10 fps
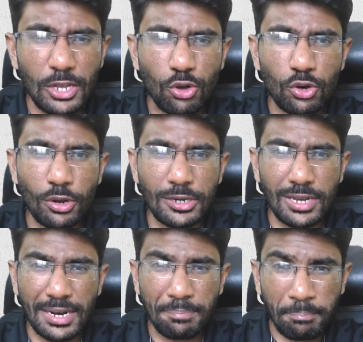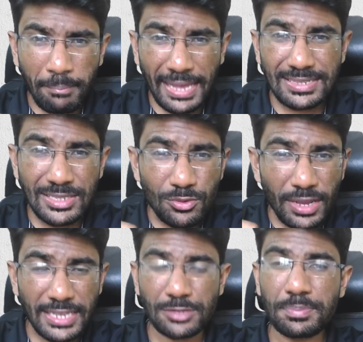you are going to get massive
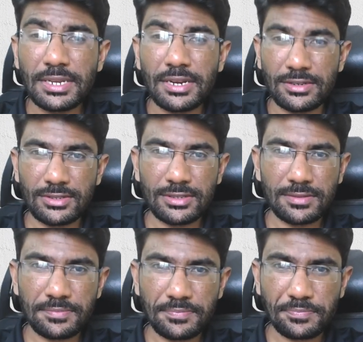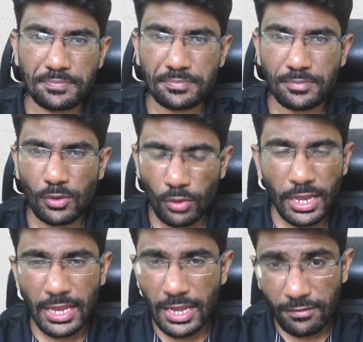experience,
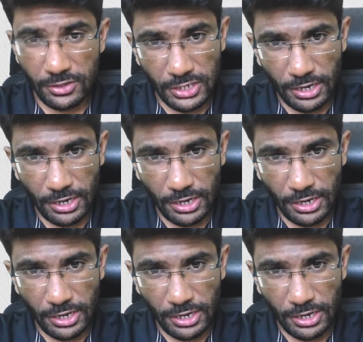okay, which